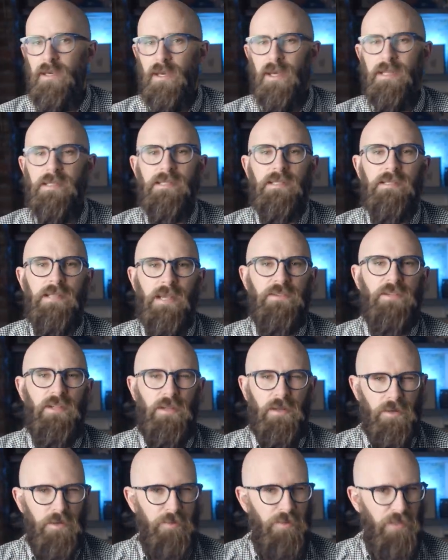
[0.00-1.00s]
As this
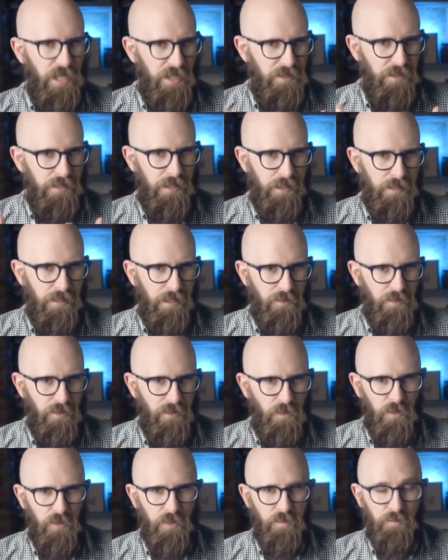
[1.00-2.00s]
engine only put out
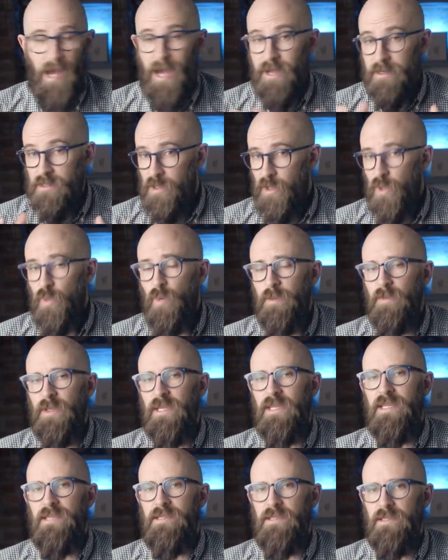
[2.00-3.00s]
600 horsepower, two would
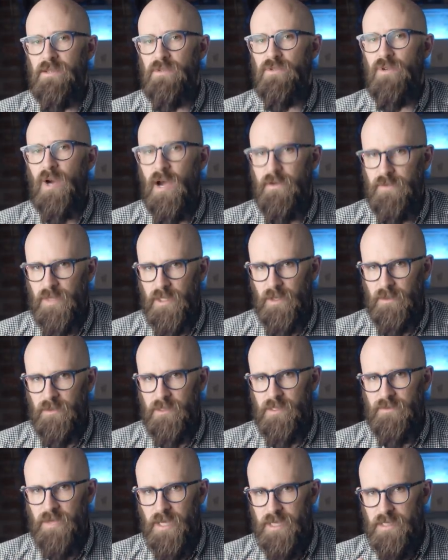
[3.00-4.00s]
be needed to drive the
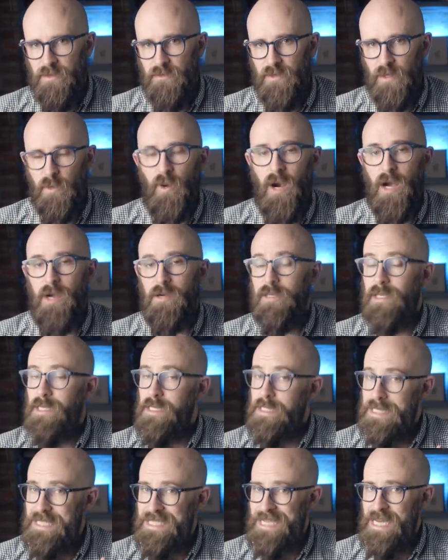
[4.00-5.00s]
Cultivator, requiring
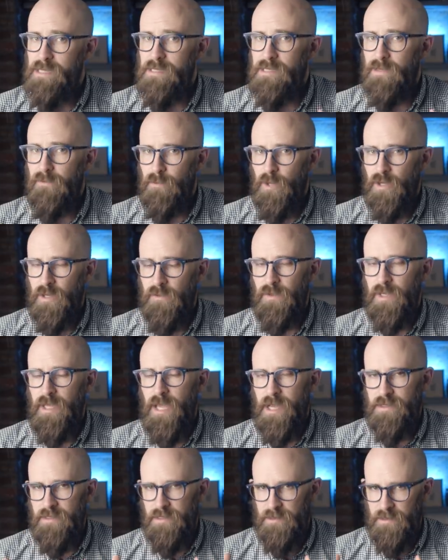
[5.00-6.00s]
extensive
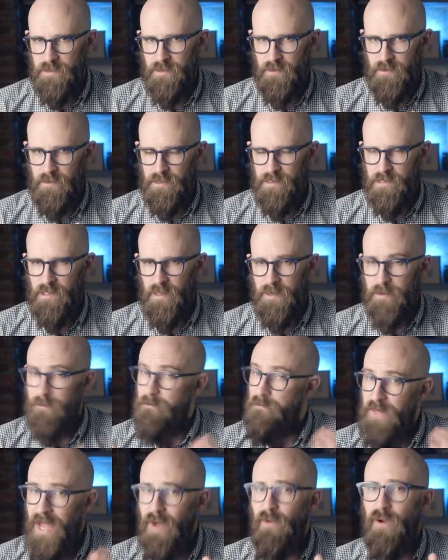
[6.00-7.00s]
modifications to the design.
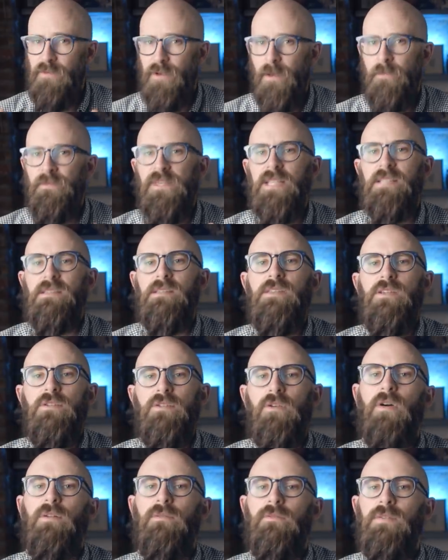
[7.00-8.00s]
However, this new
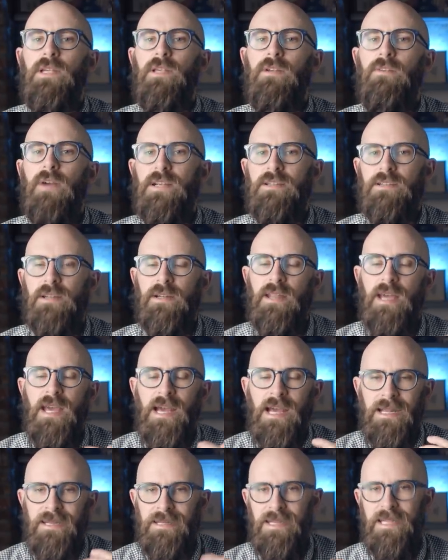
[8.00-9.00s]
configuration
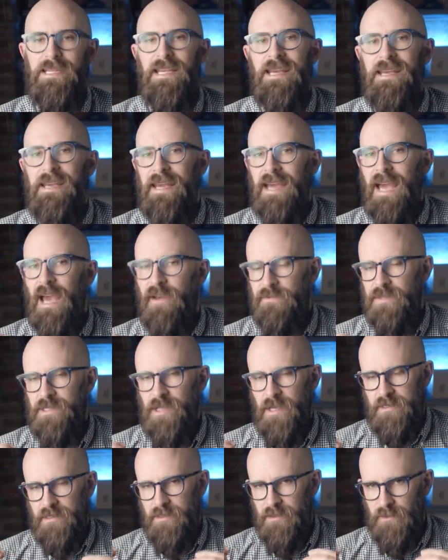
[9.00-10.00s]
did have
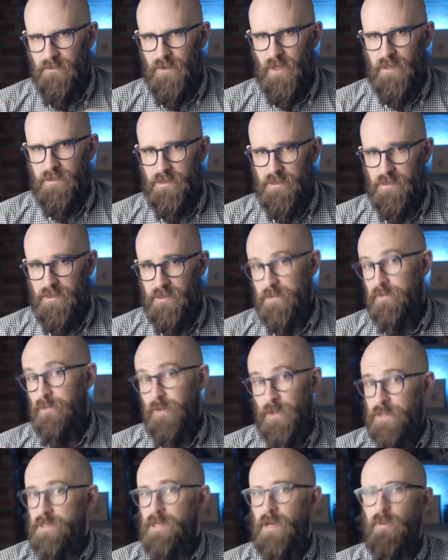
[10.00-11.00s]
certain advantages.
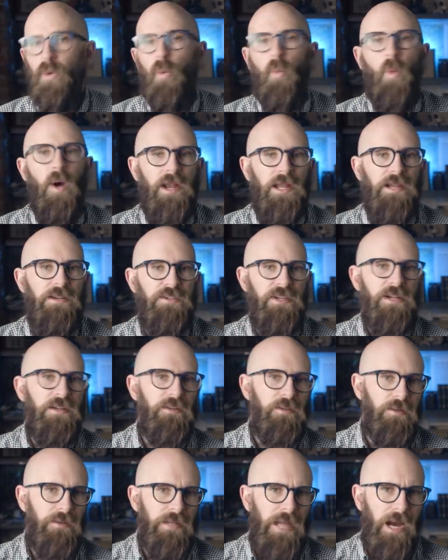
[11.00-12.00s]
For example, one
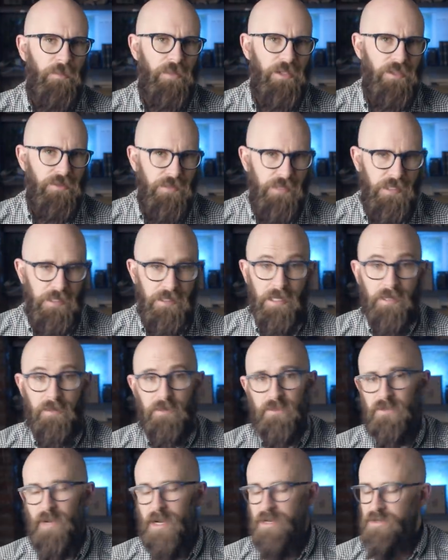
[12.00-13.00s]
engine could now be used to dig
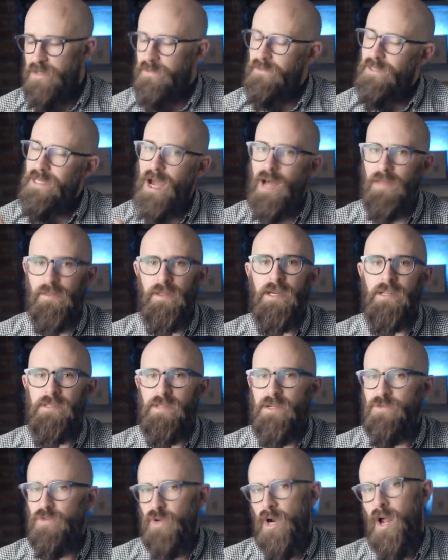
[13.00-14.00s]
the trench and the other
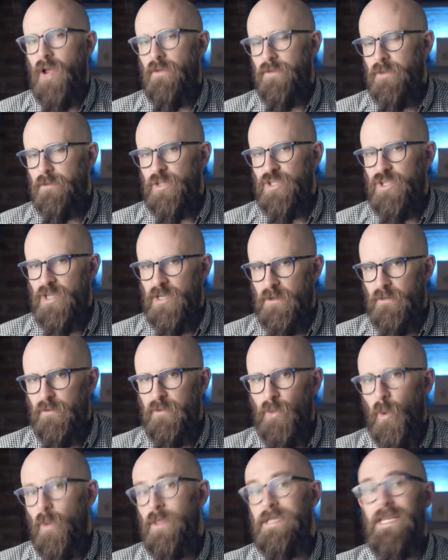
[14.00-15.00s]
to drive the machine
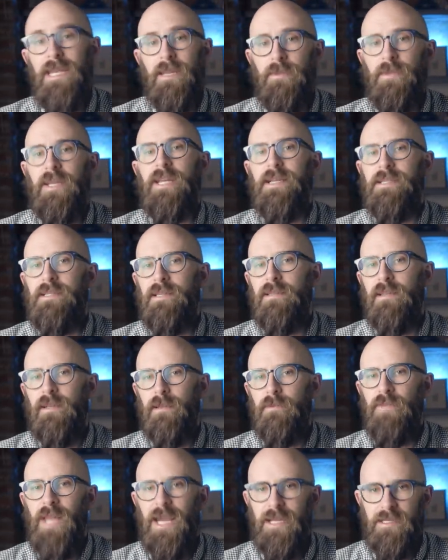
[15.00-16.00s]
forward, eliminating the
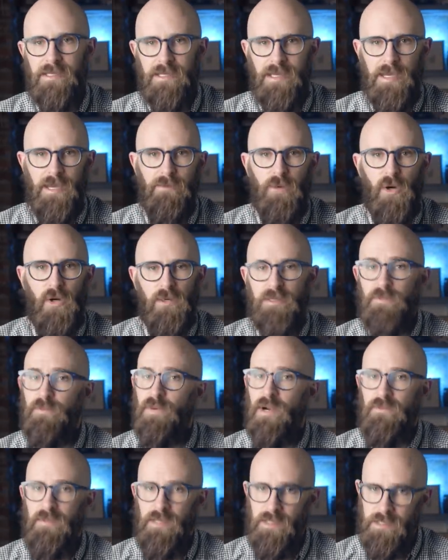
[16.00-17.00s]
complex gearbox
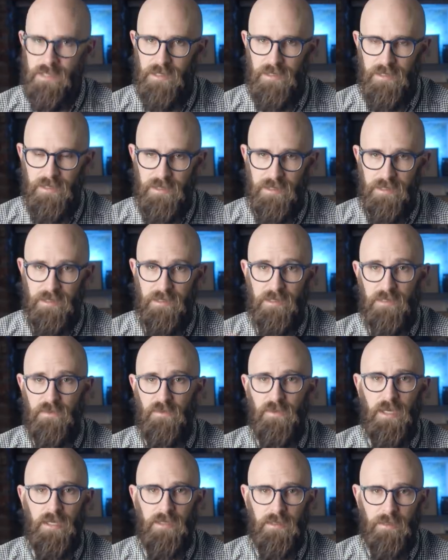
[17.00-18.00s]
previously needed to
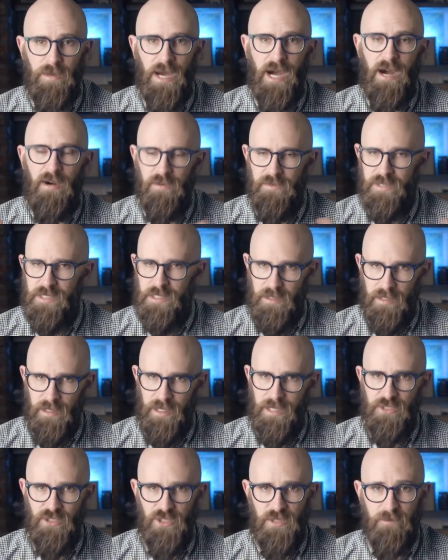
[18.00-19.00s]
divide the power of a
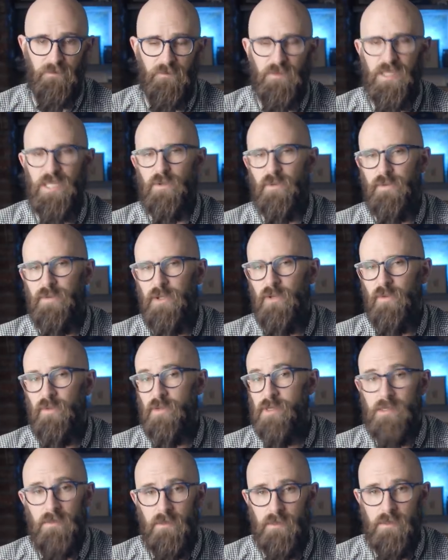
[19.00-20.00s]
single engine. Diesel fuel
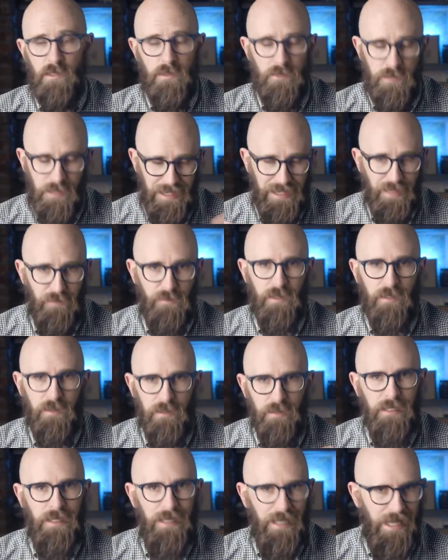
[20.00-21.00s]
was also
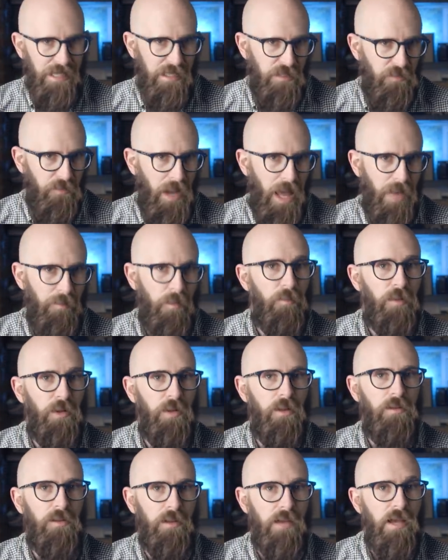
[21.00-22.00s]
significantly less
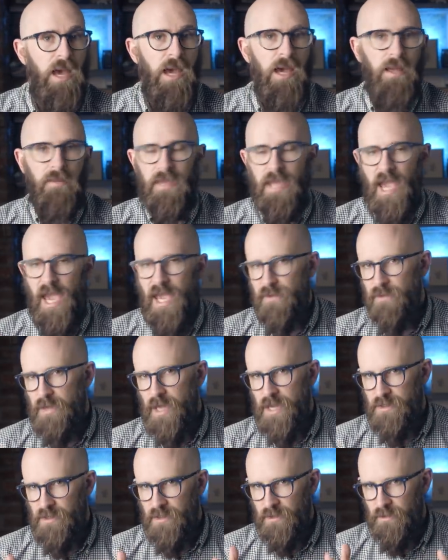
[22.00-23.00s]
flammable than the
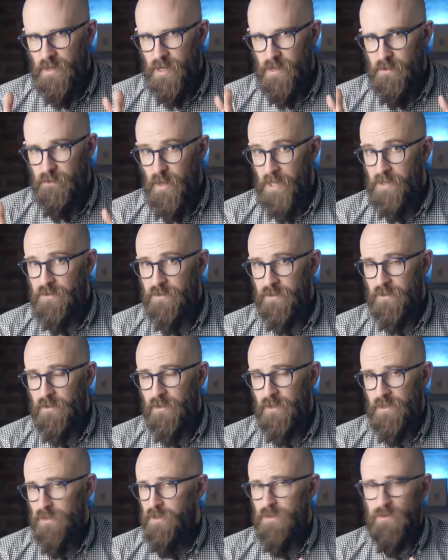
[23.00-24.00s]
aviation-grade
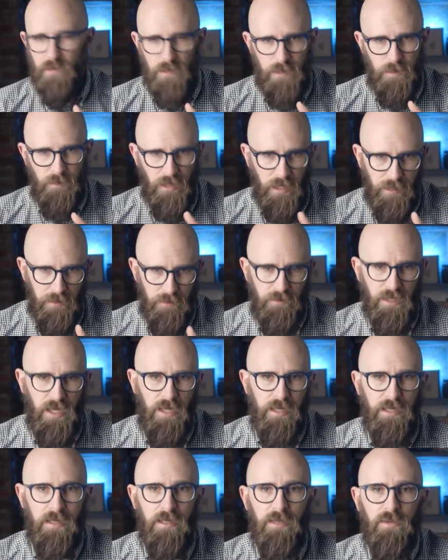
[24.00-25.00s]
petrol used by the
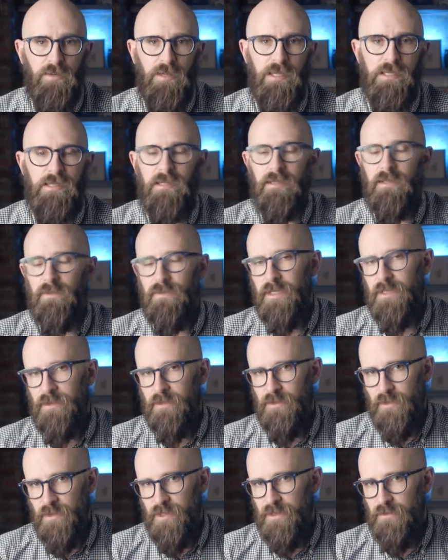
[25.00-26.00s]
Merlin, increasing the
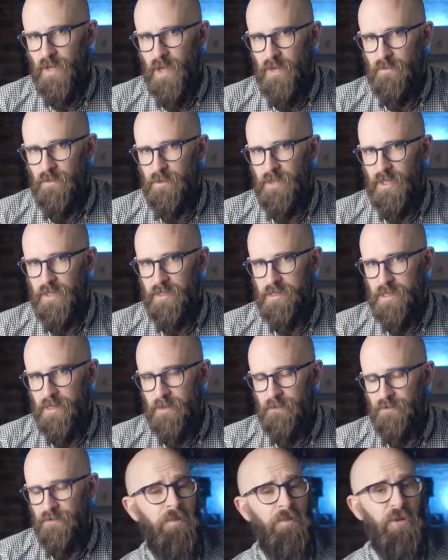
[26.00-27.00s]
vehicle's
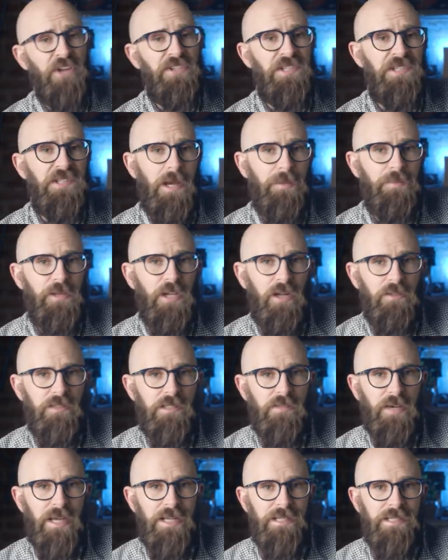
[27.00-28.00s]
survivability. prototype
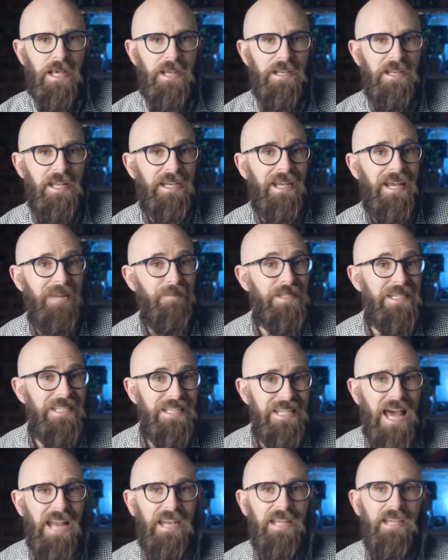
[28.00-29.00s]
cultivator, nicknamed
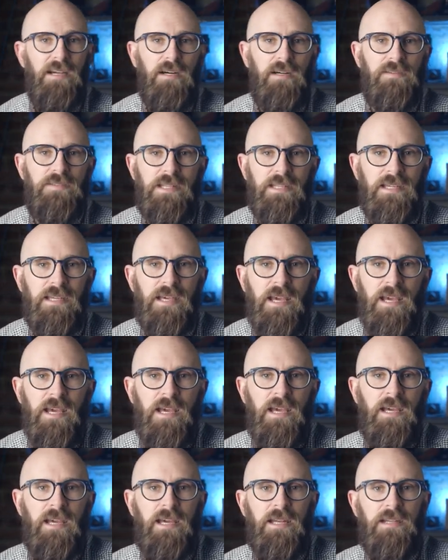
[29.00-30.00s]
Nelly after the
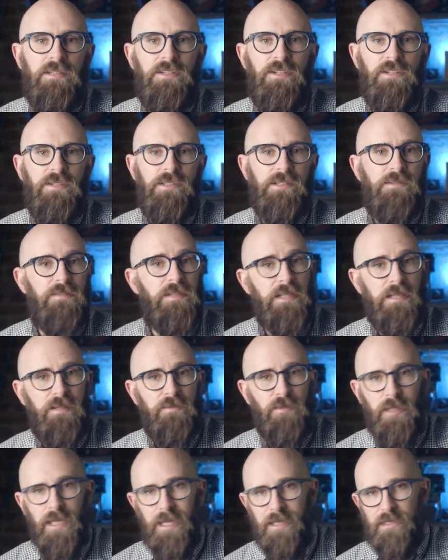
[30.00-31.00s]
initials of the
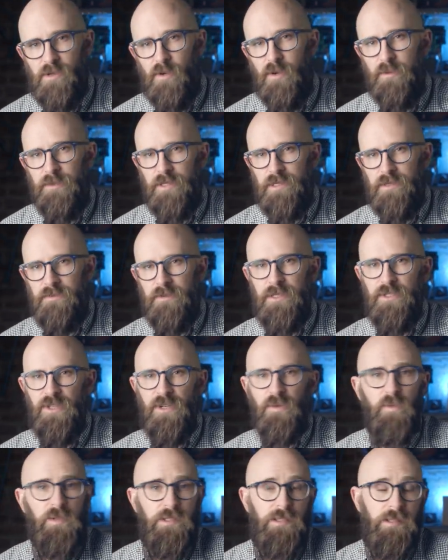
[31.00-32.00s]
Naval Land Equipment
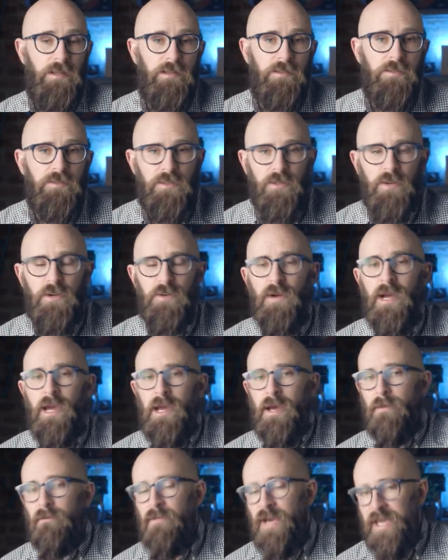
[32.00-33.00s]
Division, was a true
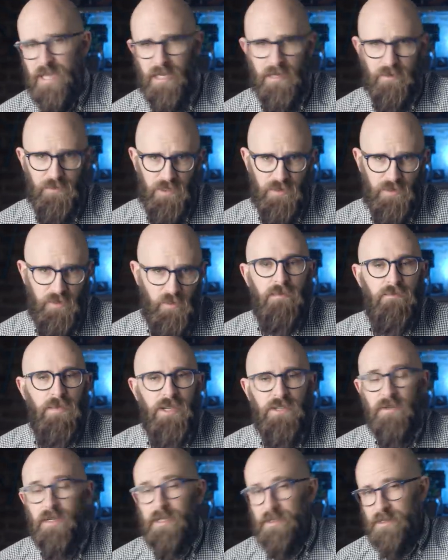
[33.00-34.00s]
behemoth,
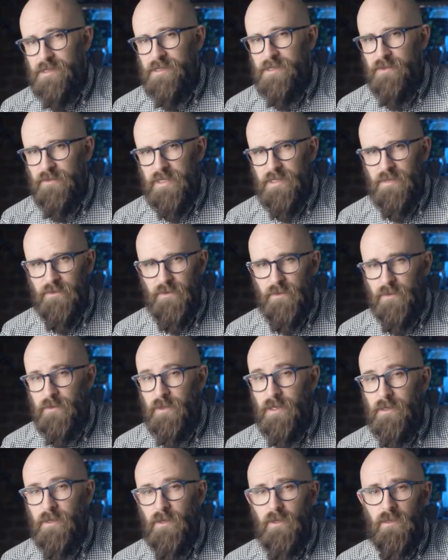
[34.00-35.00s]
measuring 77
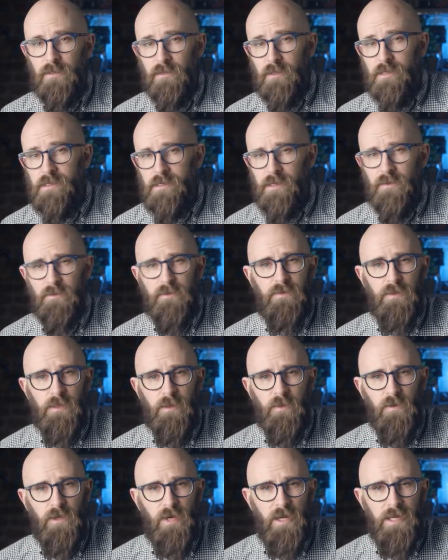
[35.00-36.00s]
feet long, 7
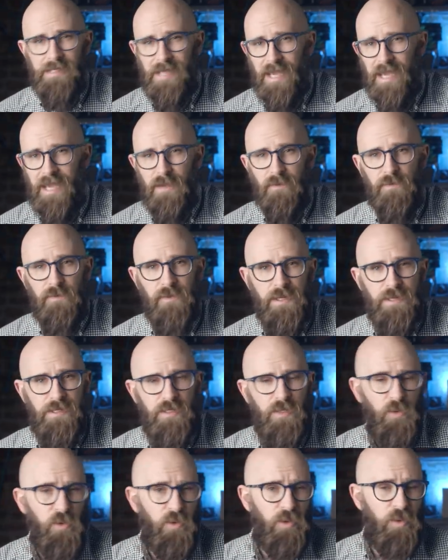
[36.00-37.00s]
feet wide, 8 feet
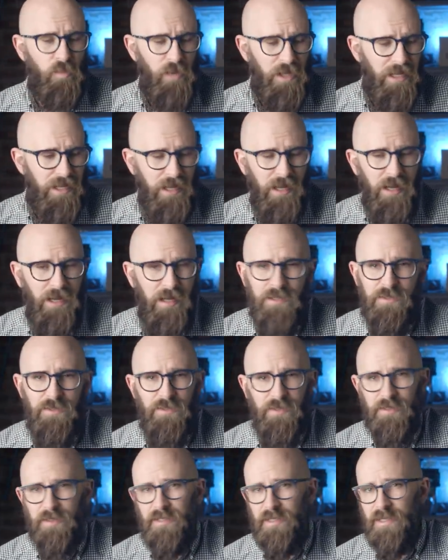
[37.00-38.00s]
tall, and weighing
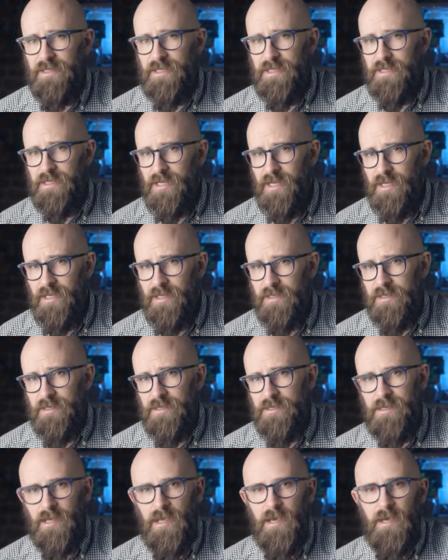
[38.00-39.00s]
130
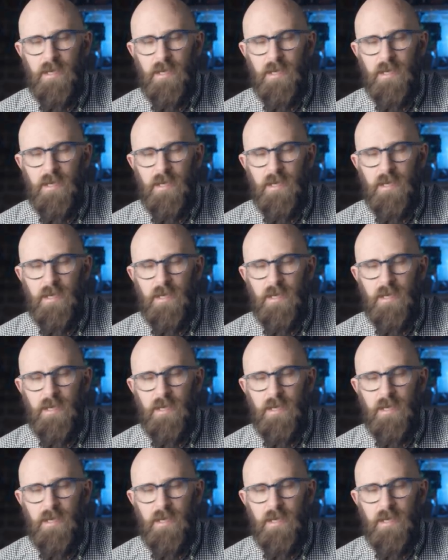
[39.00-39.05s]
tons.